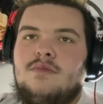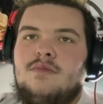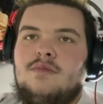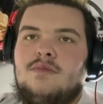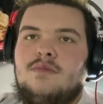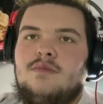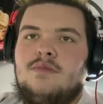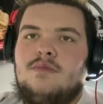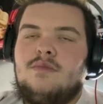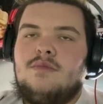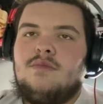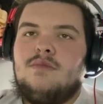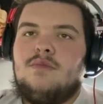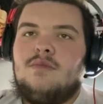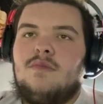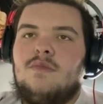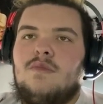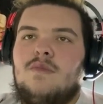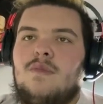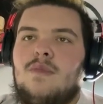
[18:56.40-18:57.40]

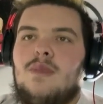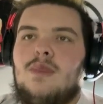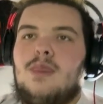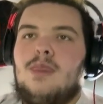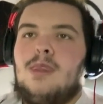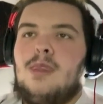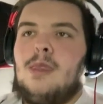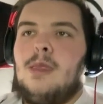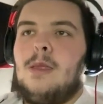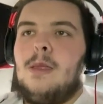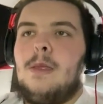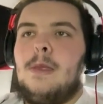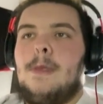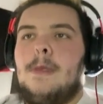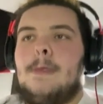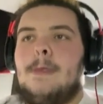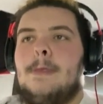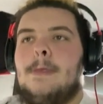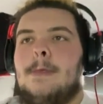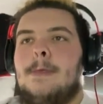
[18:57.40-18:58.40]

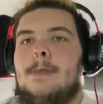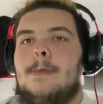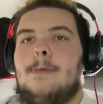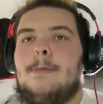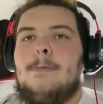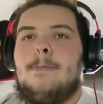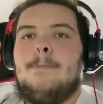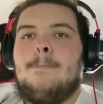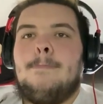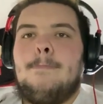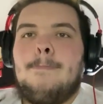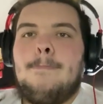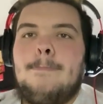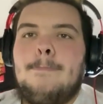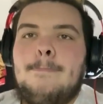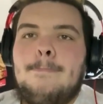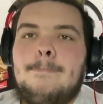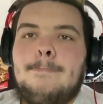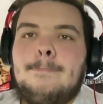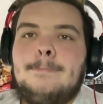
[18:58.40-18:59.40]

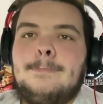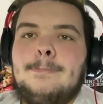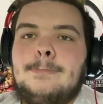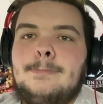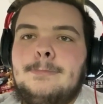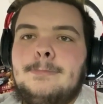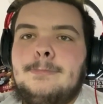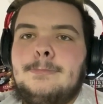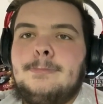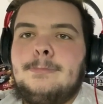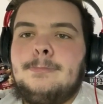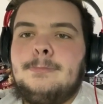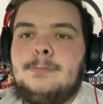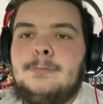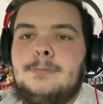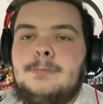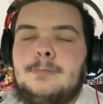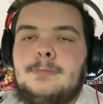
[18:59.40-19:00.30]
[no speech]